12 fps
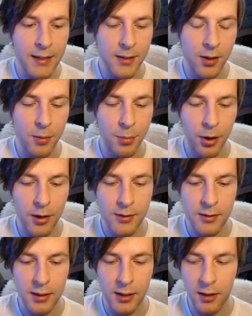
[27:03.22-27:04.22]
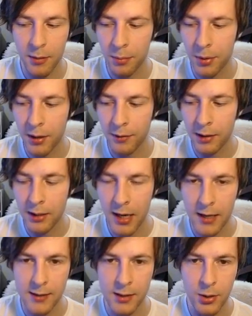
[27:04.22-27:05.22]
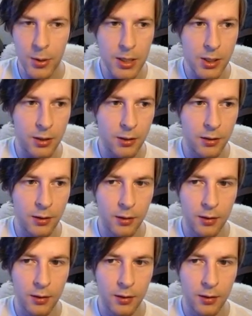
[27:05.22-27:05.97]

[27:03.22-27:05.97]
is going to put us in a bit of a tight situation.